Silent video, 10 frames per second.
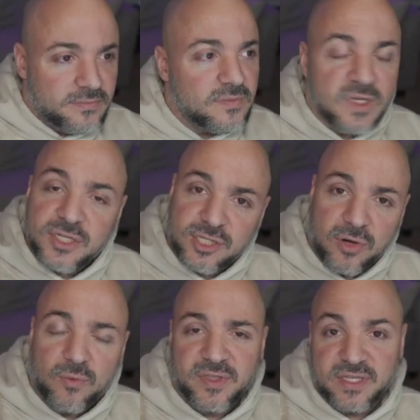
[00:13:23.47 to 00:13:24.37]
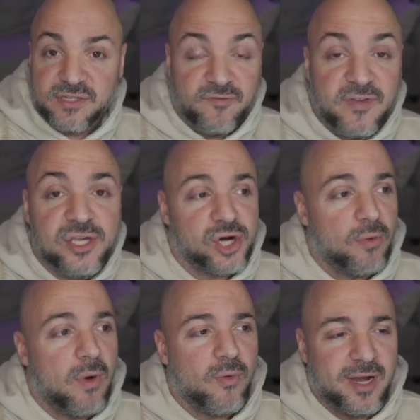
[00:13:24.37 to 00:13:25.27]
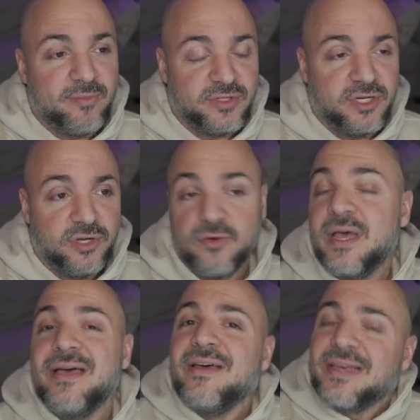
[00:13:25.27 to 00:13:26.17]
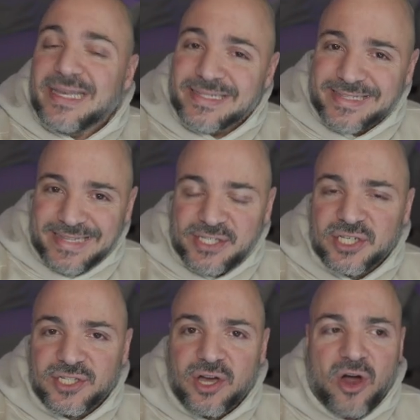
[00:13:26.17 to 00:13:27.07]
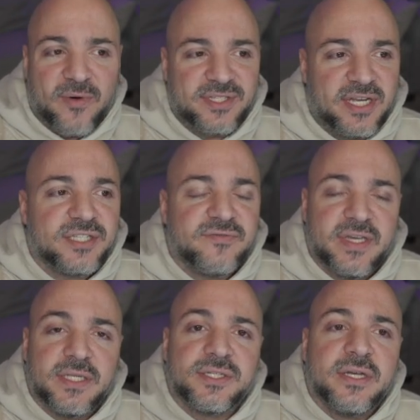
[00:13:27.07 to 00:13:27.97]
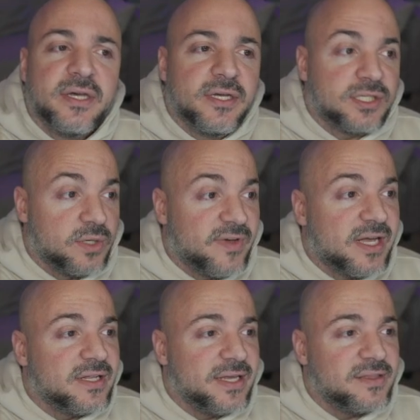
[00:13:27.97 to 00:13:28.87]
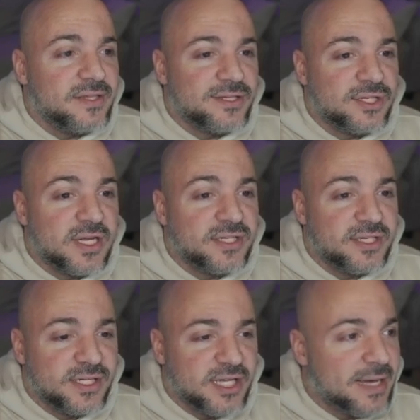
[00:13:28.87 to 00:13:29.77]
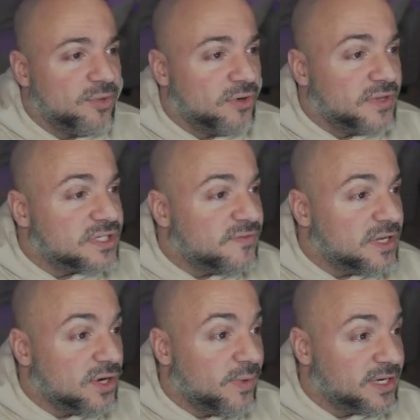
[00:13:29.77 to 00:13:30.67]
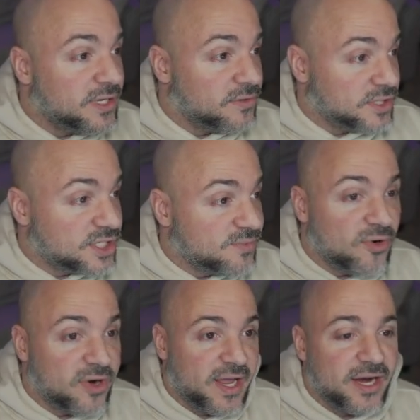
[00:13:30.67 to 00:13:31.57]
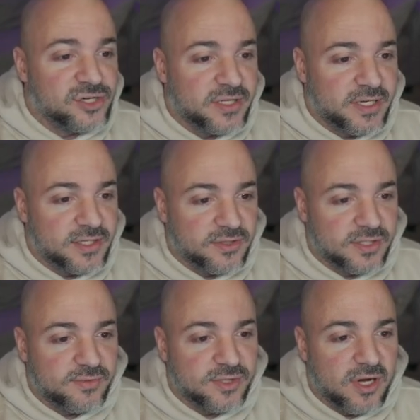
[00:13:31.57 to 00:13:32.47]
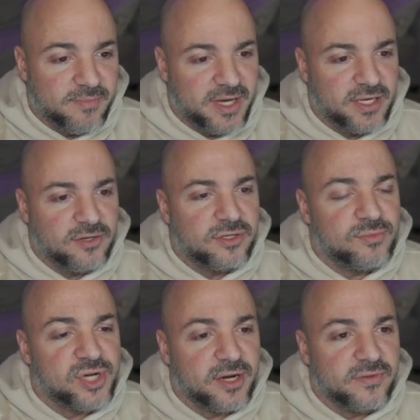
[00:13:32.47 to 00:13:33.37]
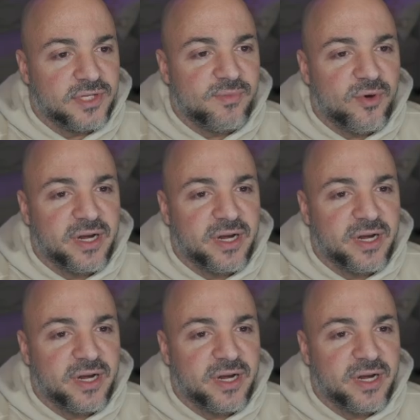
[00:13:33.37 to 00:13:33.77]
So with this feature, what we're able to do is listen to RSS feeds. So if I click this just as an example, this video went out this morning actually. So this was on my YouTube channel this morning.